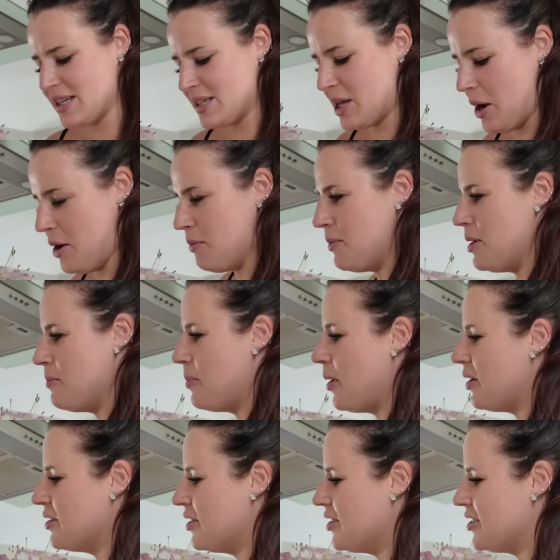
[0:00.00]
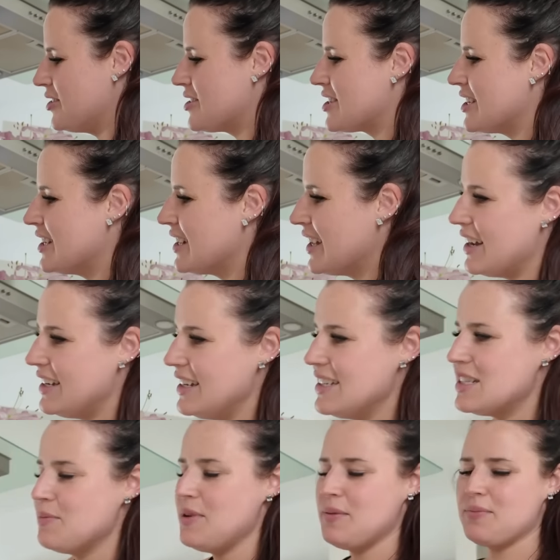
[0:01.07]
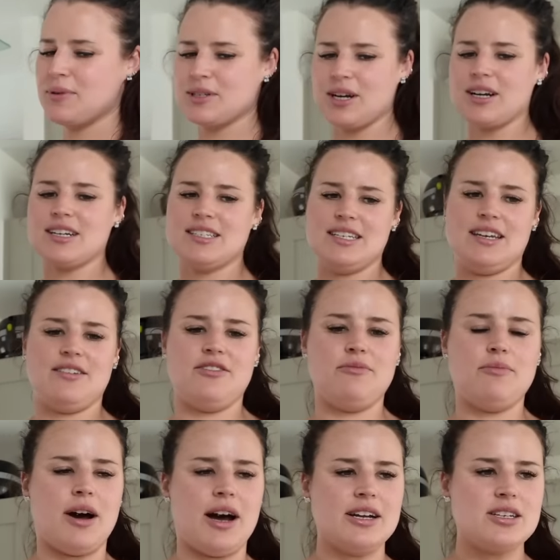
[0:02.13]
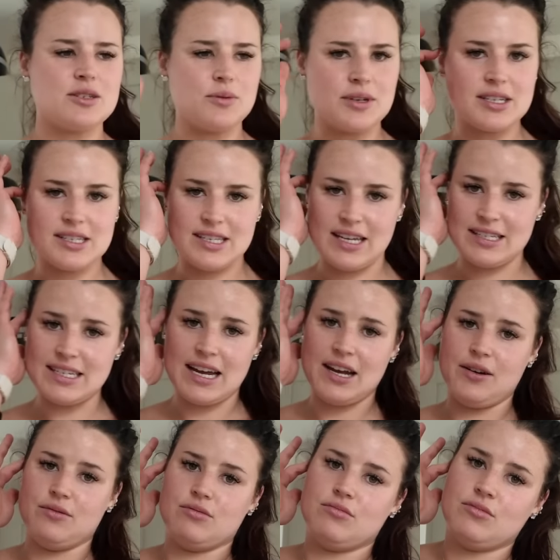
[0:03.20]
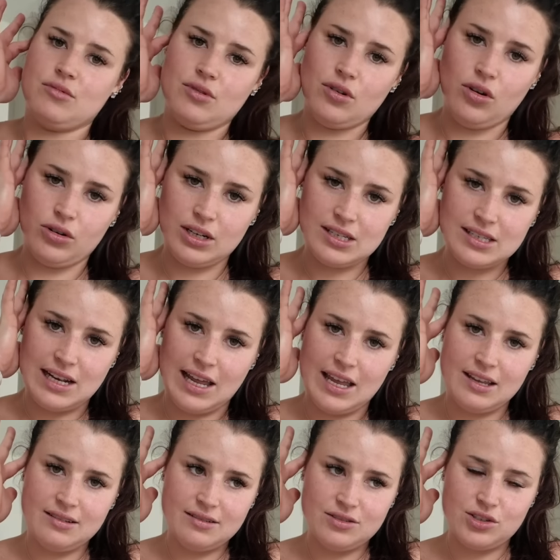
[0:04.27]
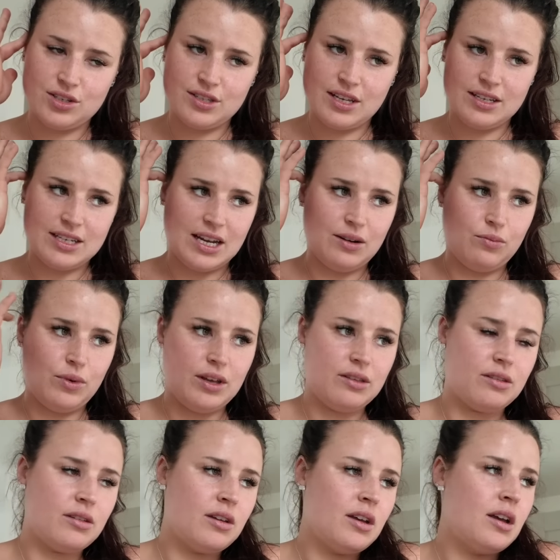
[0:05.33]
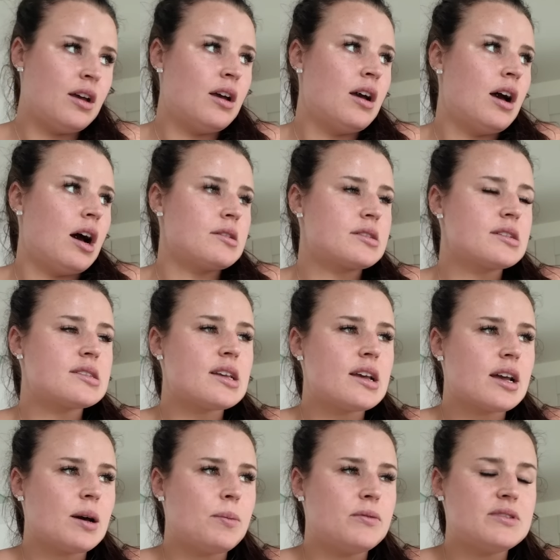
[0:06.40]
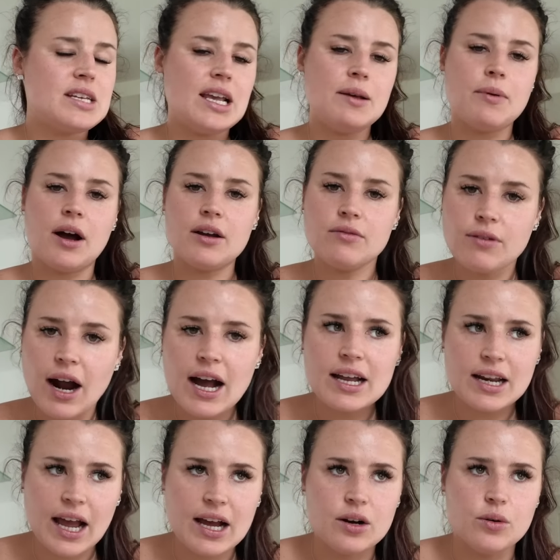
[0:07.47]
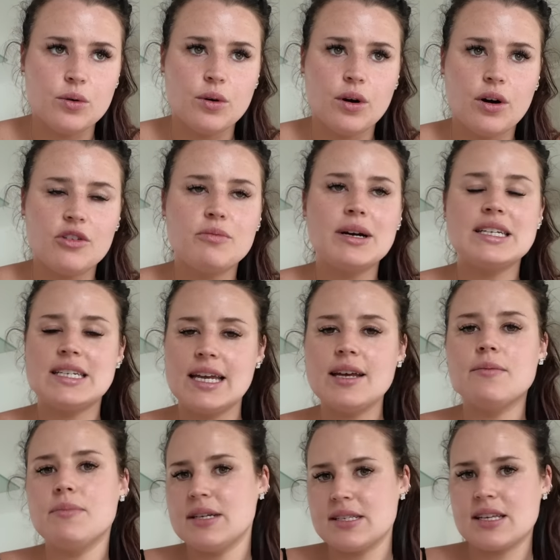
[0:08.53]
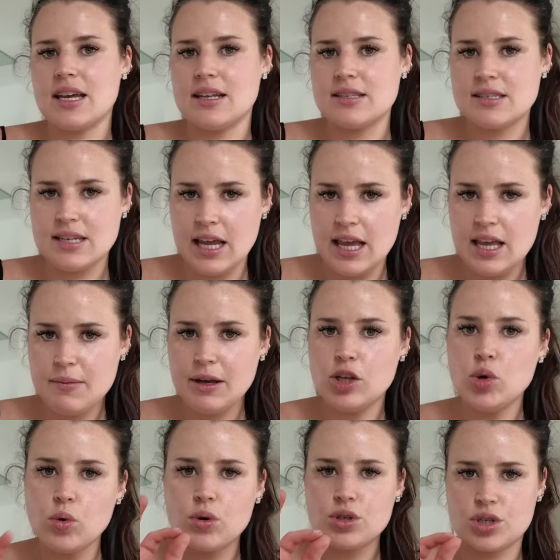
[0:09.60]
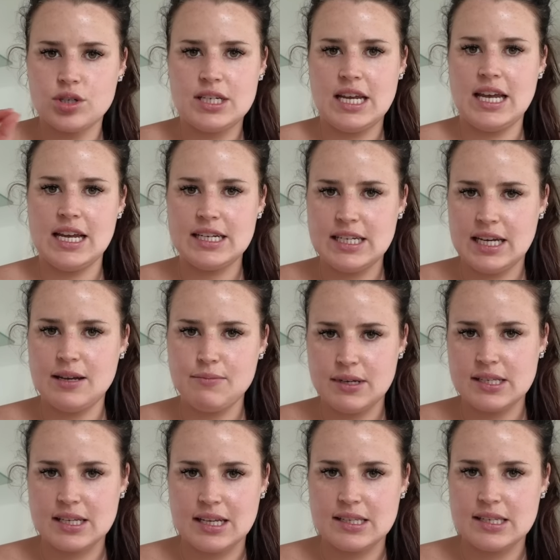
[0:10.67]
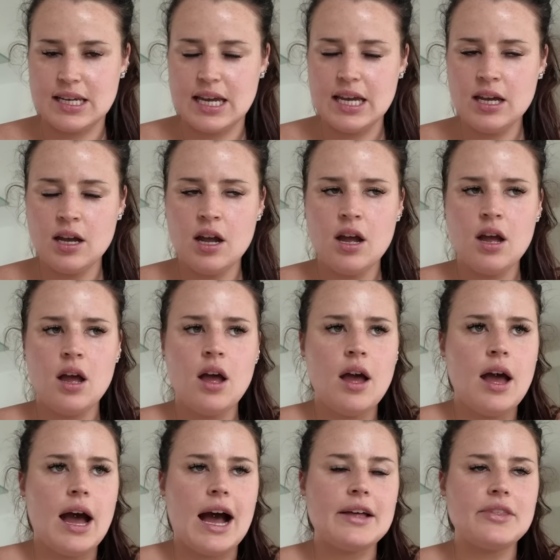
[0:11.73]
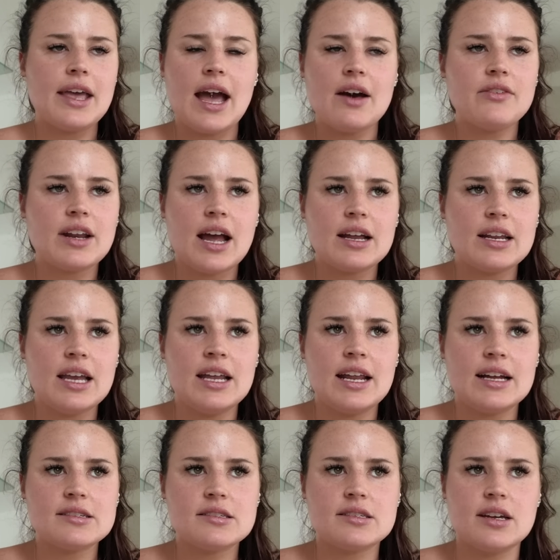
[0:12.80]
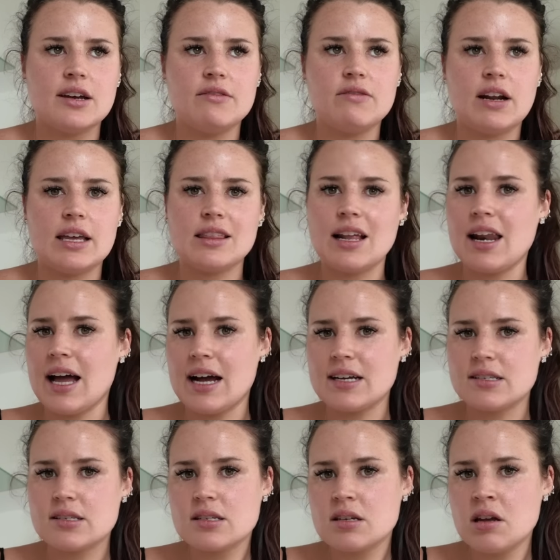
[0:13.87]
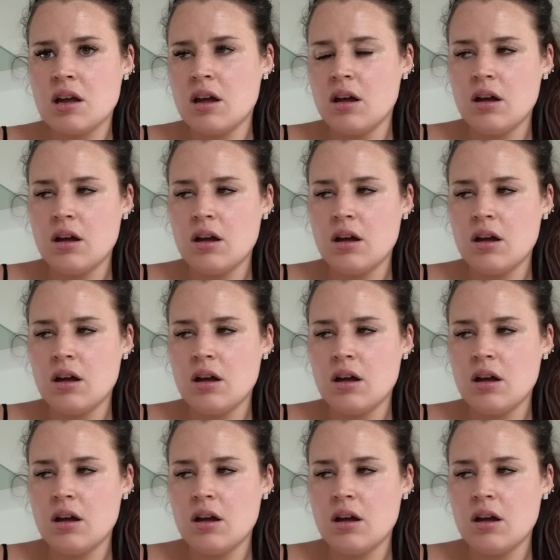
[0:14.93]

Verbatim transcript: just can't be bothered. I need to be productive, but I just want to sit down, honestly. Just sit down with, I was going to say a cup of tea, but I ran out of my tea and biscuits tea, my Yorkshire tea, tea and biscuits tea. And they haven't had it in Asda for like the last